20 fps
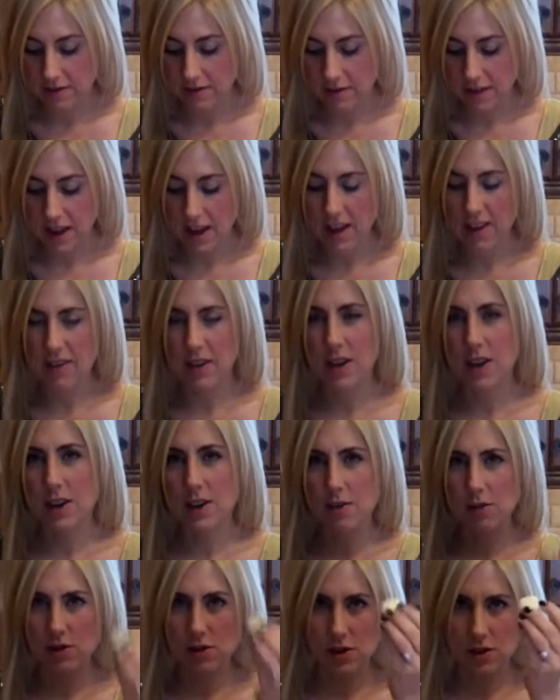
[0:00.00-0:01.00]
I have a
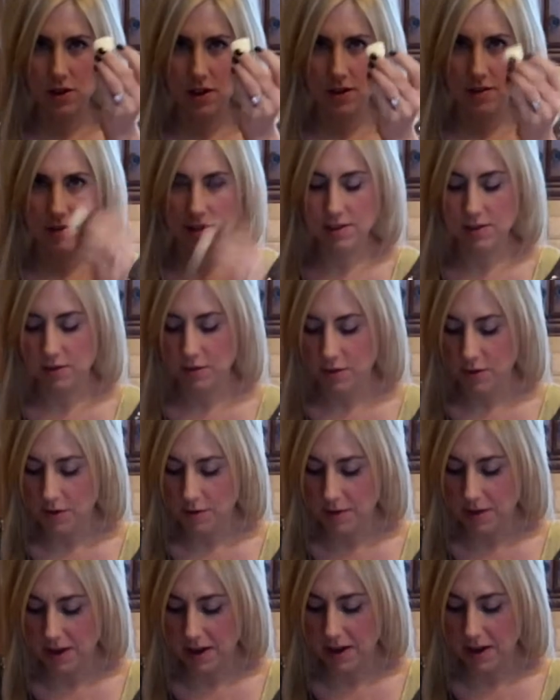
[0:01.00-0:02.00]
huge clove, so
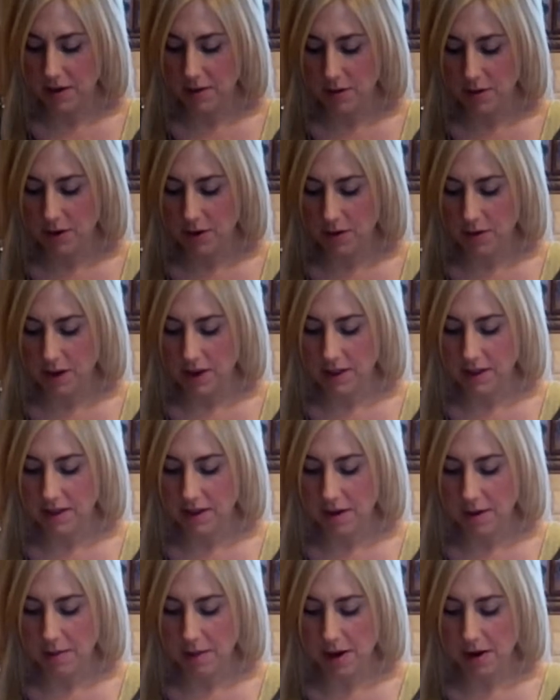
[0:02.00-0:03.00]
normally I work with
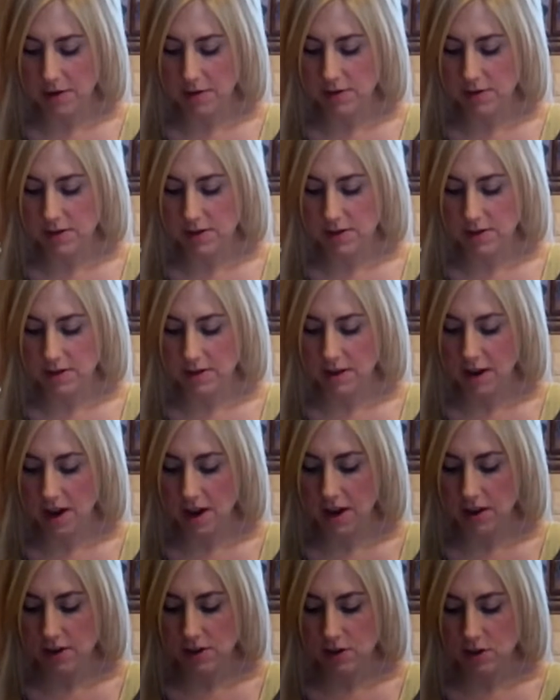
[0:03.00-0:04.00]
about
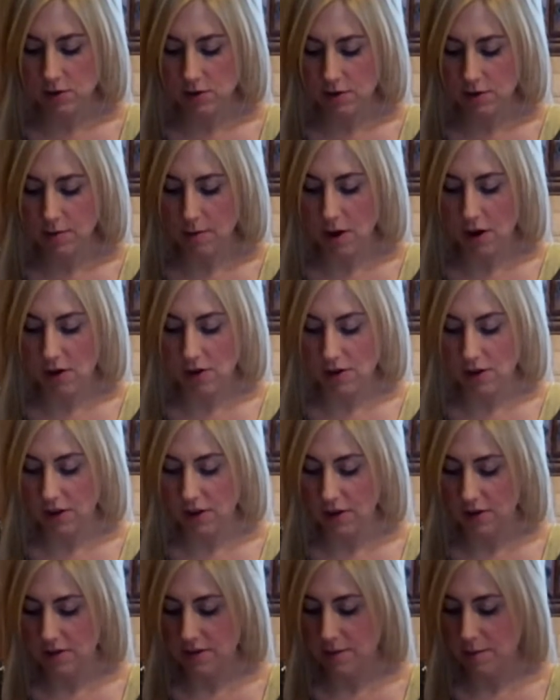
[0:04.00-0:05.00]
2 small
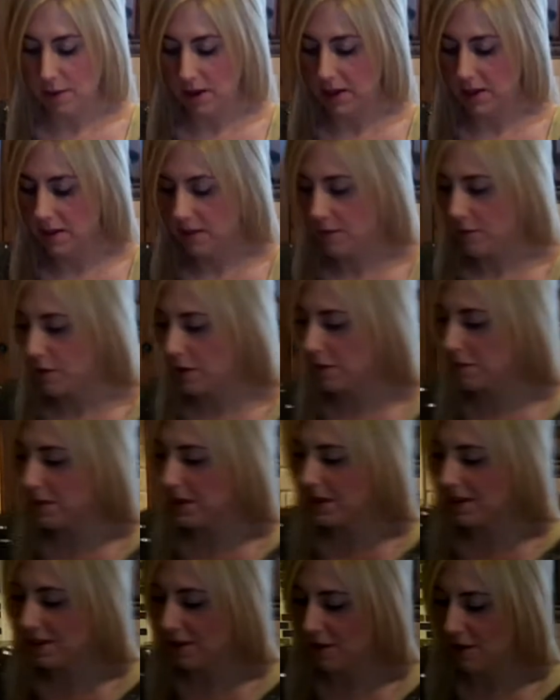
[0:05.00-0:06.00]
cloves, but 1
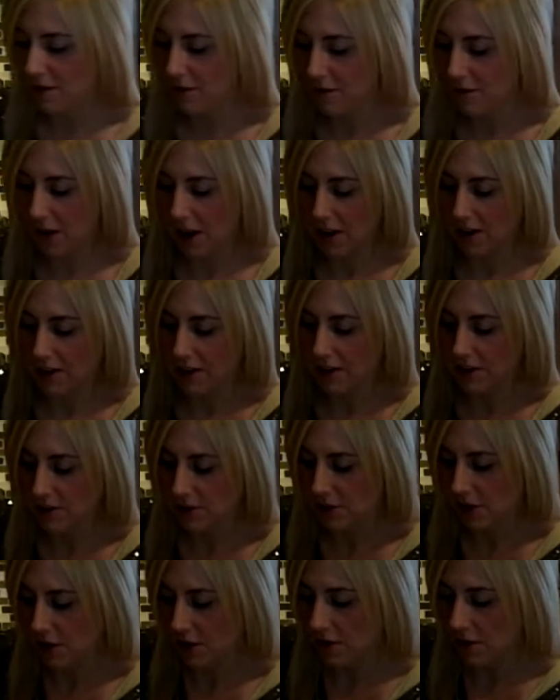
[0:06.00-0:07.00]
big clove of garlic will
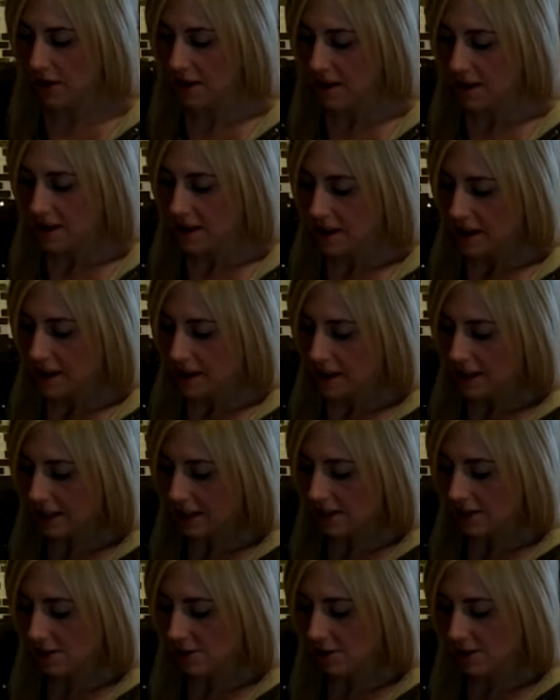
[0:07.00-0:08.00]
do,
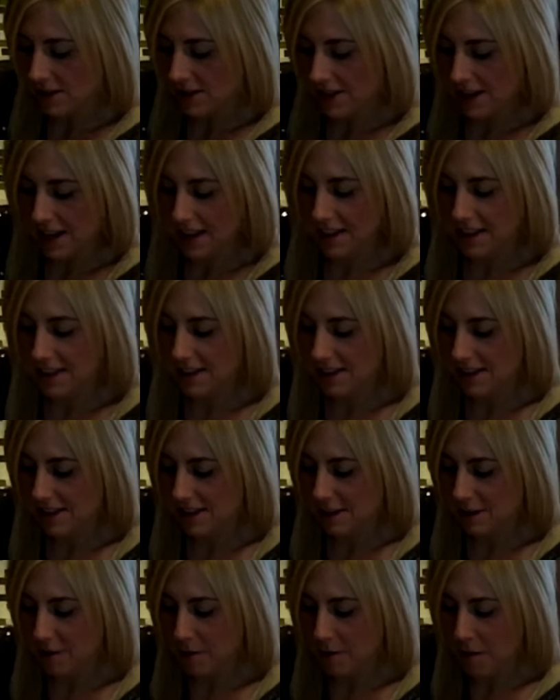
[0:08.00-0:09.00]
into a stainless
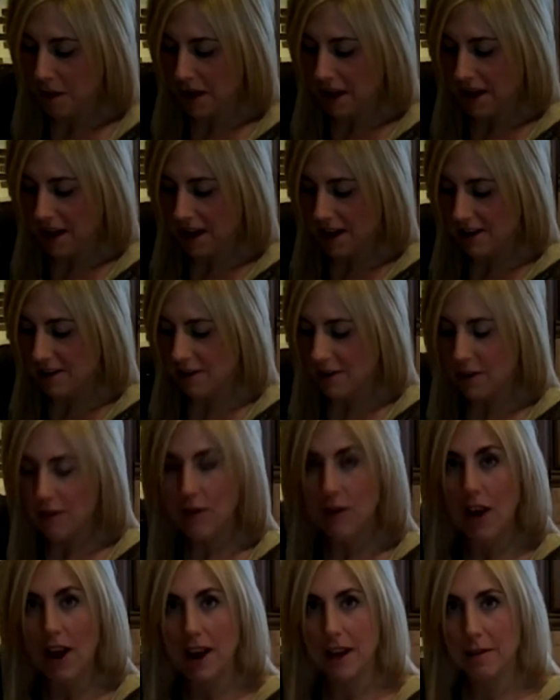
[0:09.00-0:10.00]
steel pan or a
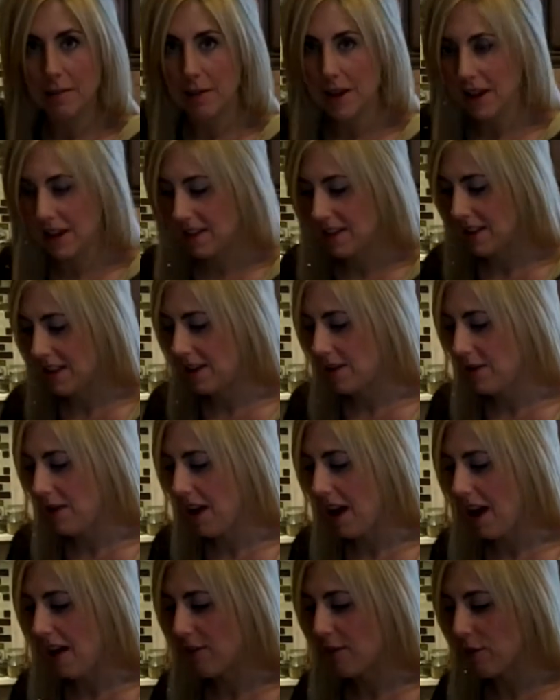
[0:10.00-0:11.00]
frying pan that you
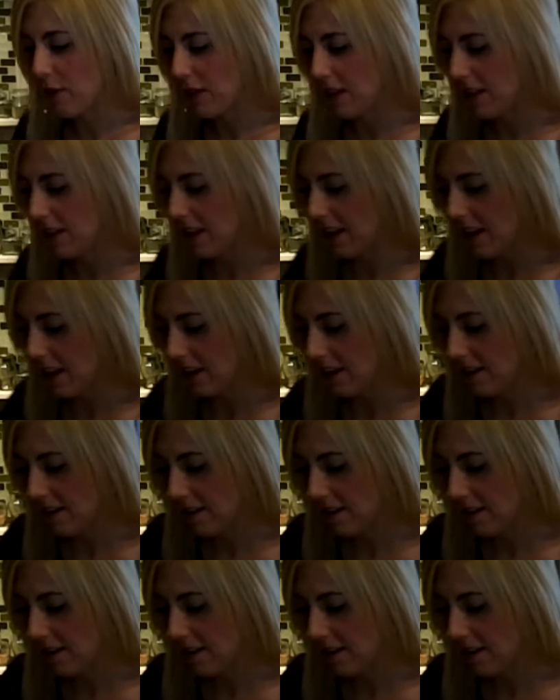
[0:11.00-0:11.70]
have with a lid.